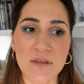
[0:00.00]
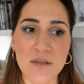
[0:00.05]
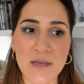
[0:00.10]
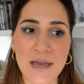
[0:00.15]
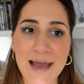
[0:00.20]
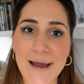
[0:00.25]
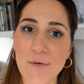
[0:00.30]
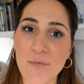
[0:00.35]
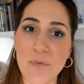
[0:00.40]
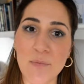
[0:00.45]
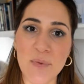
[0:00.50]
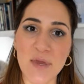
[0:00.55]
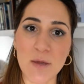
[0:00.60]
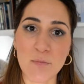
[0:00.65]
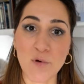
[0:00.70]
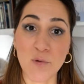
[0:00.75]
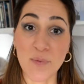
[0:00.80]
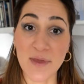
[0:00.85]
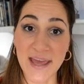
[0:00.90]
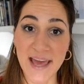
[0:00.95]
how the
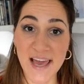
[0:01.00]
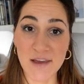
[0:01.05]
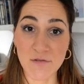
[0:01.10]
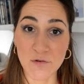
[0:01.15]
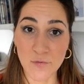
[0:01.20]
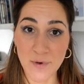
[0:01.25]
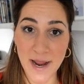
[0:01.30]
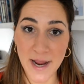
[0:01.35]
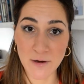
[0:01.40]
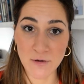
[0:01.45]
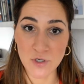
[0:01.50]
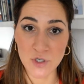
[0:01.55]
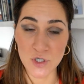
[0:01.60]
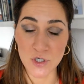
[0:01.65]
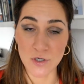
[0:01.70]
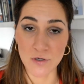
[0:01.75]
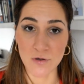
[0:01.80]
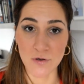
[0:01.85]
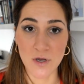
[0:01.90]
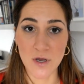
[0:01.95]
people behave around
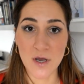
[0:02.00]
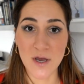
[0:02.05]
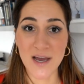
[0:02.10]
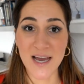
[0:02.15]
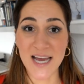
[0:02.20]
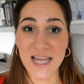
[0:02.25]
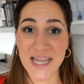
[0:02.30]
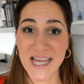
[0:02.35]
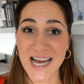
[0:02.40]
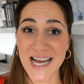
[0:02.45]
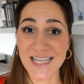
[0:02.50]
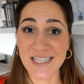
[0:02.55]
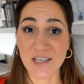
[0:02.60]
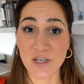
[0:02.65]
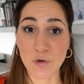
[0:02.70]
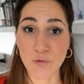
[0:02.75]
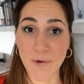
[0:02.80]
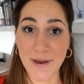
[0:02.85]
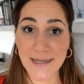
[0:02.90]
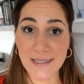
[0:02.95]
you, and that has a
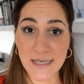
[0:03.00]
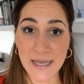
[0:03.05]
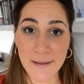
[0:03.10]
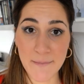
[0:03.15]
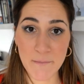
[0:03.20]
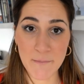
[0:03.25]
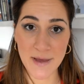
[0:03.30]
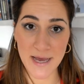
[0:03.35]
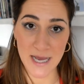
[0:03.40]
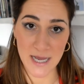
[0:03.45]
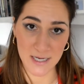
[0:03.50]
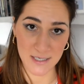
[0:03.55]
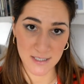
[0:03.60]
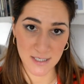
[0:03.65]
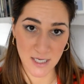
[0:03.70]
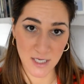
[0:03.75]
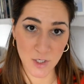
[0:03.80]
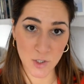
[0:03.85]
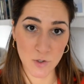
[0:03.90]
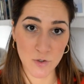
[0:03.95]
great impact
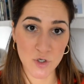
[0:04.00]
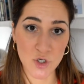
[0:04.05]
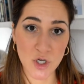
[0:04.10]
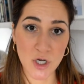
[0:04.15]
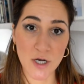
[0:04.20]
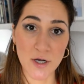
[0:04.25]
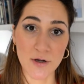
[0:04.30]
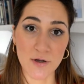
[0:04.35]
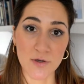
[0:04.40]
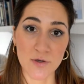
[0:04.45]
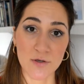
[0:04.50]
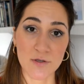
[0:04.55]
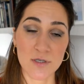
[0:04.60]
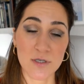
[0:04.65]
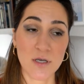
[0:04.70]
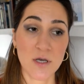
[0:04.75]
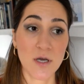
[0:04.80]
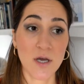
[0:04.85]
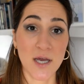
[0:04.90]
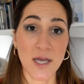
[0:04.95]
in your childhood,
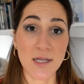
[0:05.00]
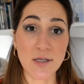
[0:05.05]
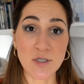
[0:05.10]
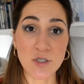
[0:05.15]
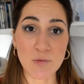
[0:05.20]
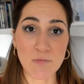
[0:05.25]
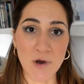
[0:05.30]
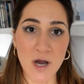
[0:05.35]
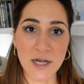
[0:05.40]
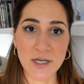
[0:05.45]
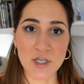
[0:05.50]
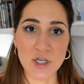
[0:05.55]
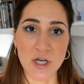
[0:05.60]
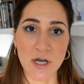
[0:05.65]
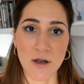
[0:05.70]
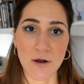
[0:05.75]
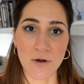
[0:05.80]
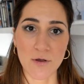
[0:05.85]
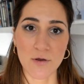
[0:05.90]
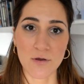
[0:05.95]
into my
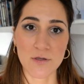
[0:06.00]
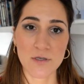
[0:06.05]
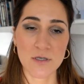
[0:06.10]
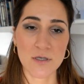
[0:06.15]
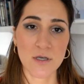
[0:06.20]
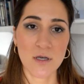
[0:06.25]
childhood.